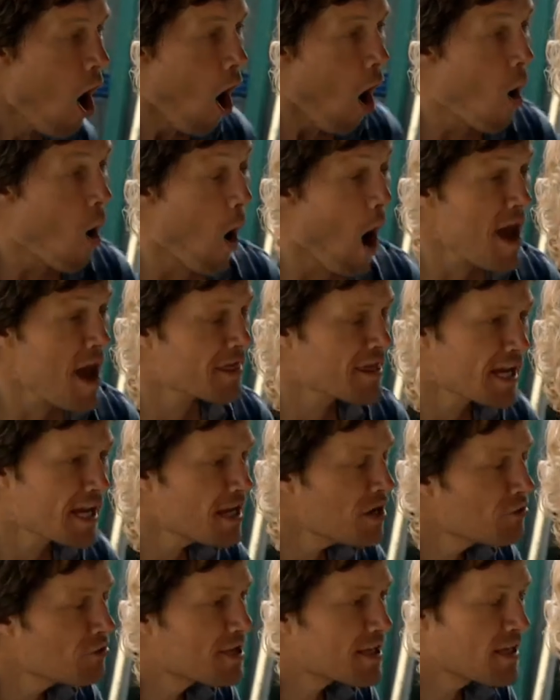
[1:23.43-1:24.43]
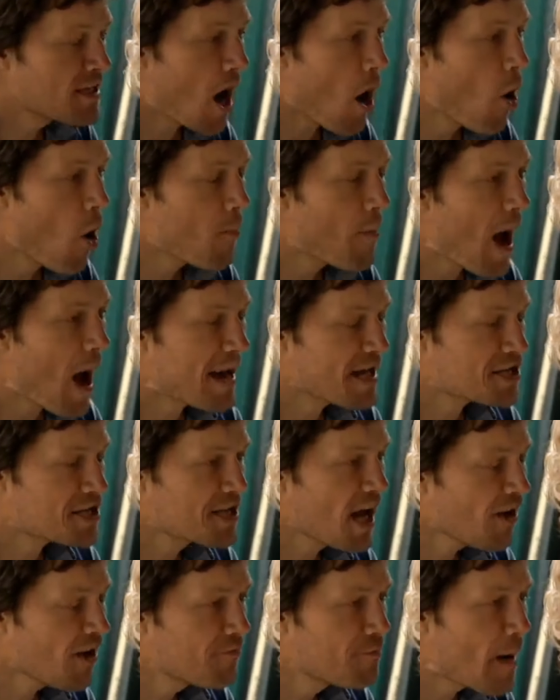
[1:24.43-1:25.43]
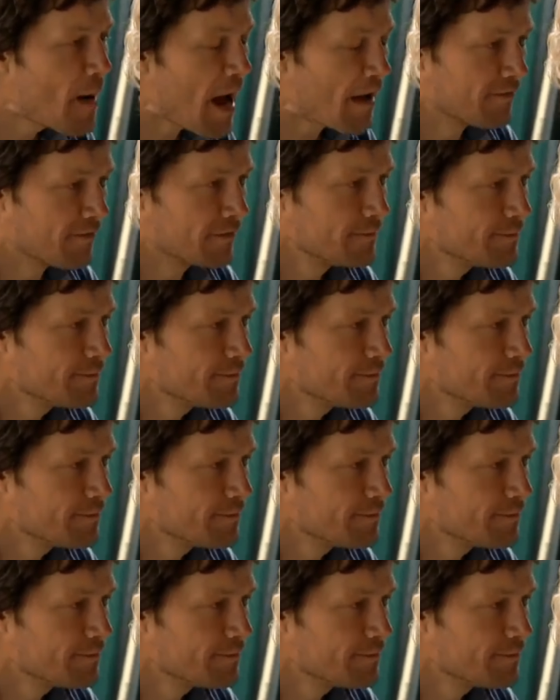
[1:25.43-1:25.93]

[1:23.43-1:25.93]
Oh, I think you did that all by yourself, Bev.